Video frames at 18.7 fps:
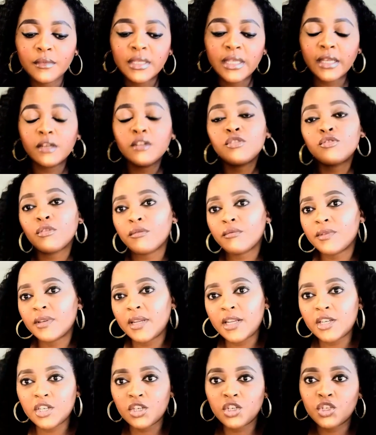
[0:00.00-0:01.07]
get into a
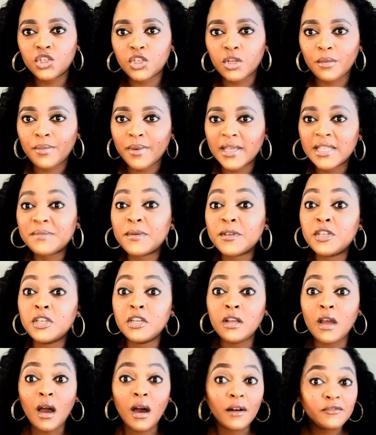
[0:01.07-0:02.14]
relationship,
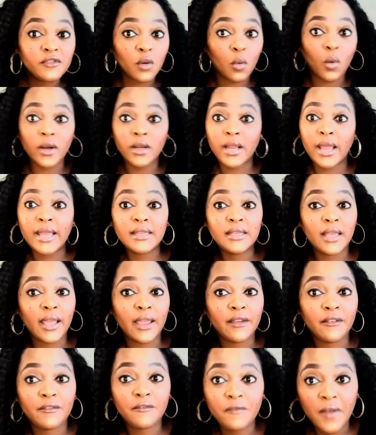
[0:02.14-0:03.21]
especially after what
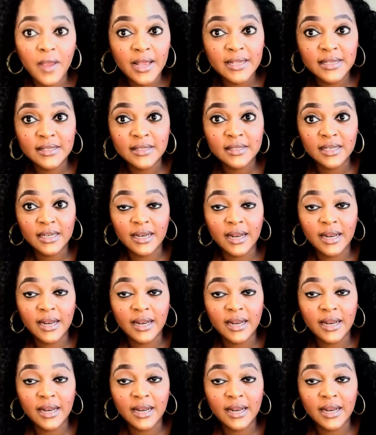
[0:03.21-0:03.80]
AKA faced.